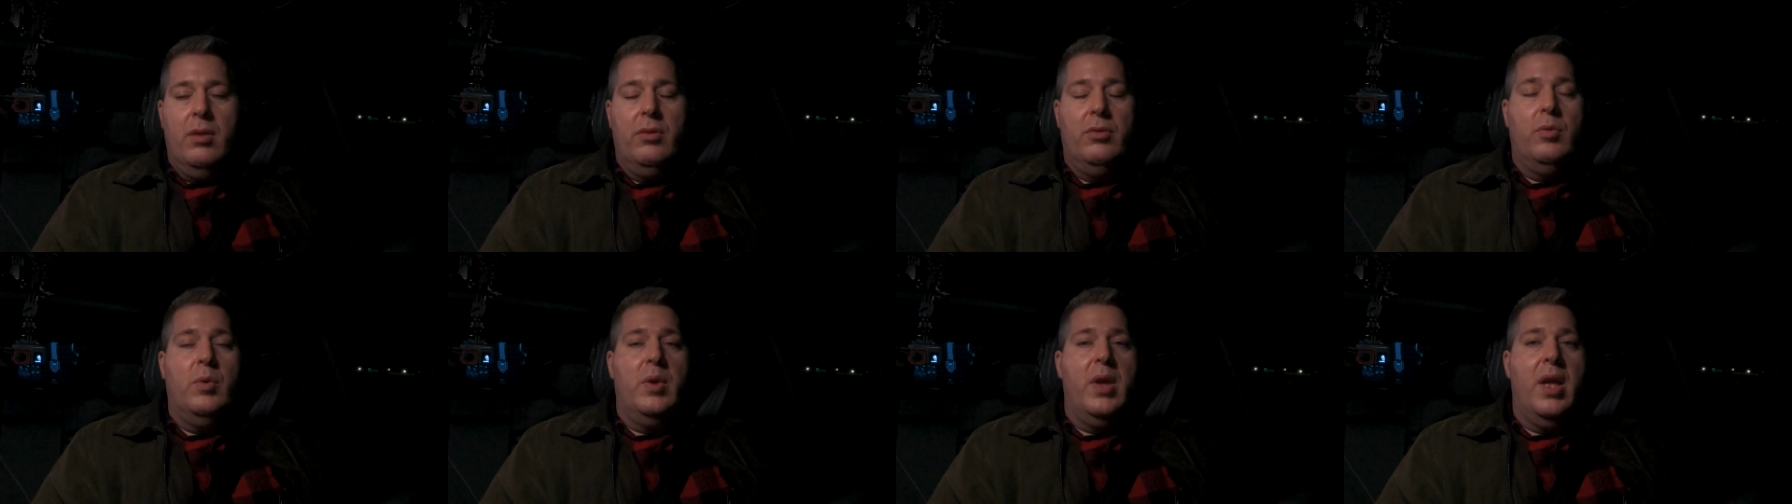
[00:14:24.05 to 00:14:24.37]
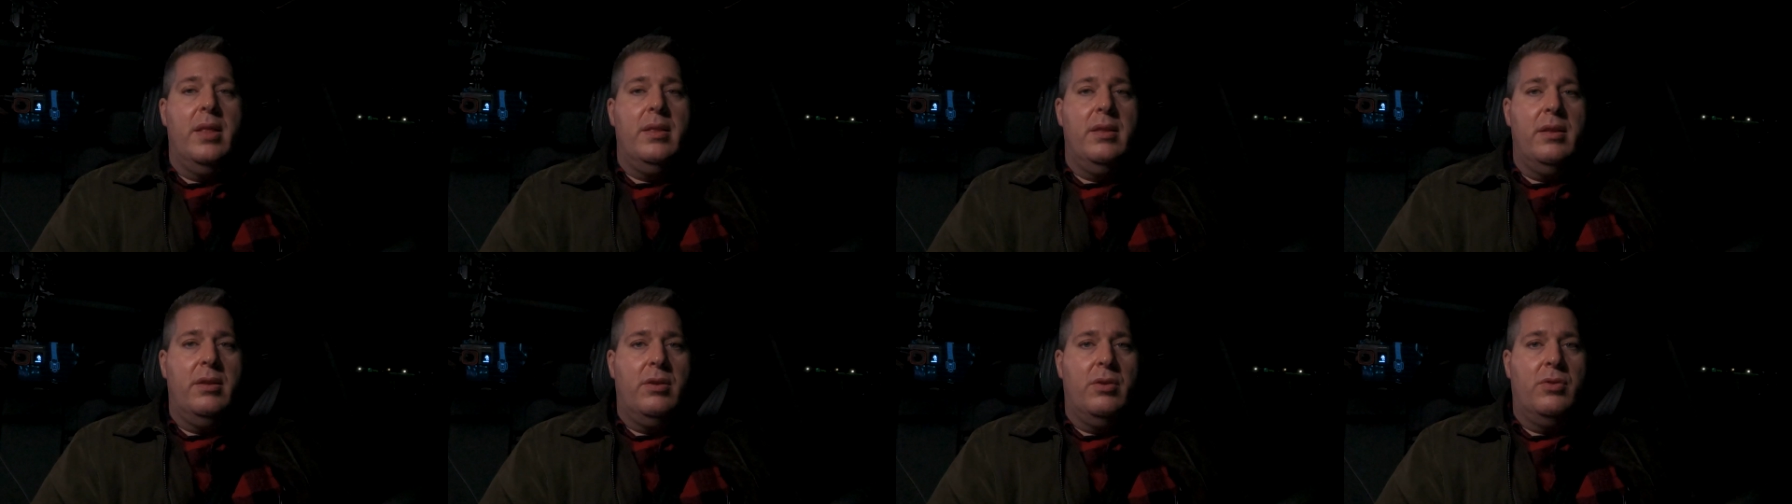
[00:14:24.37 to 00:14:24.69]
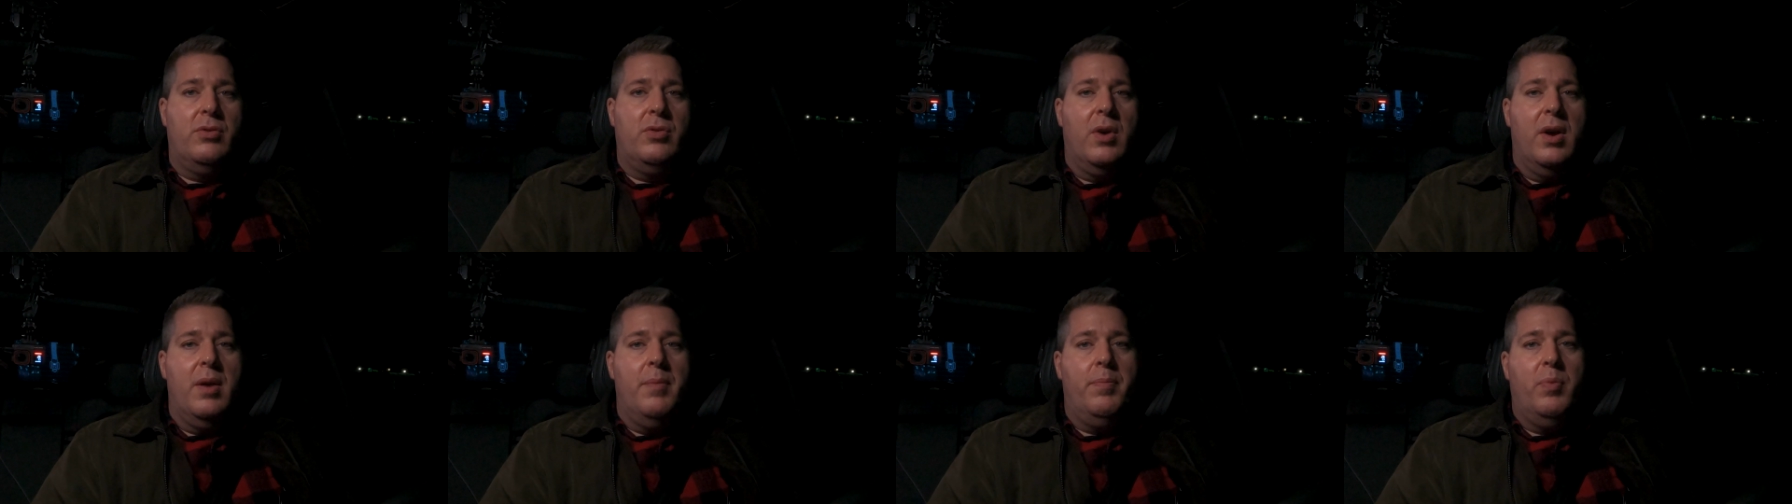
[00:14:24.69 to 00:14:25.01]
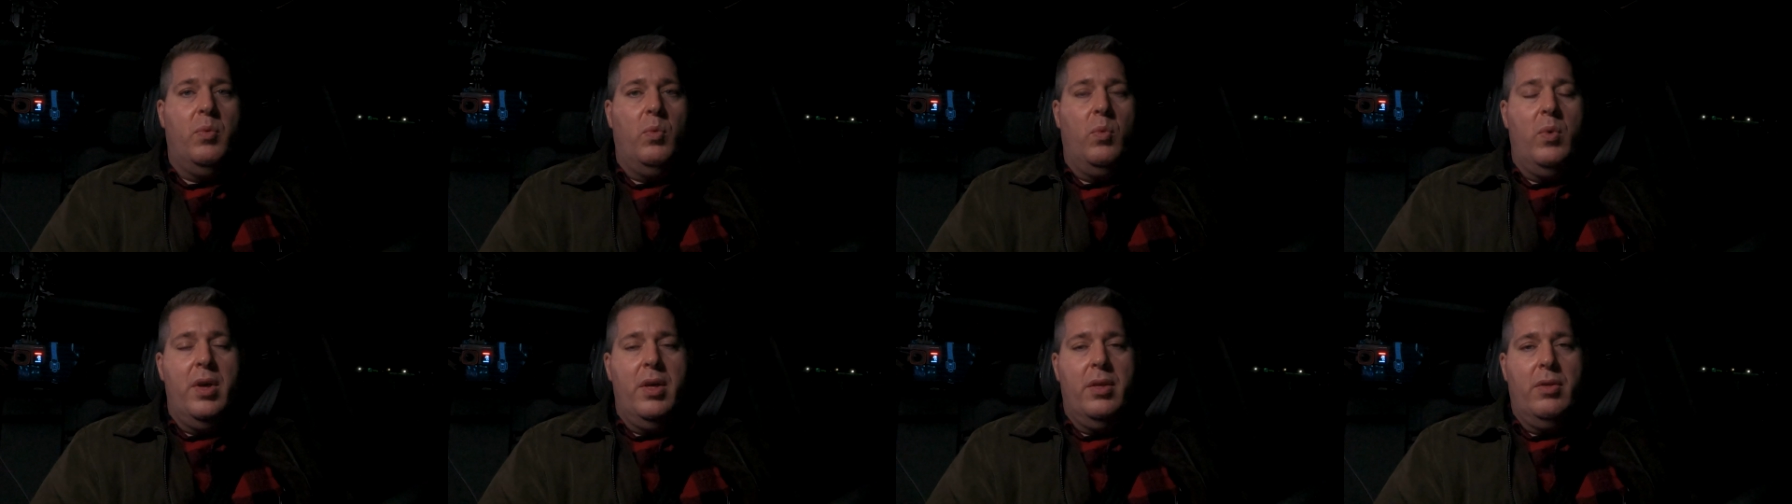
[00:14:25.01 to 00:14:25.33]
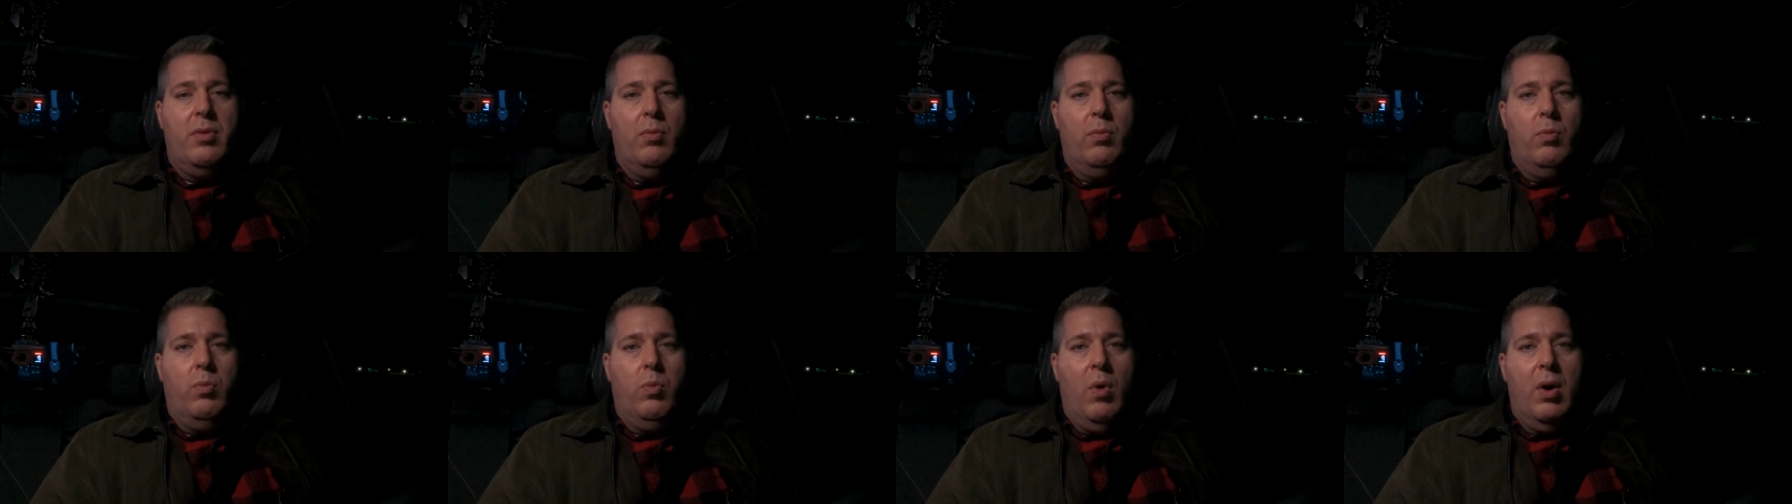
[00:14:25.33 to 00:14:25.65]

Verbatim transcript: So we ended the trip with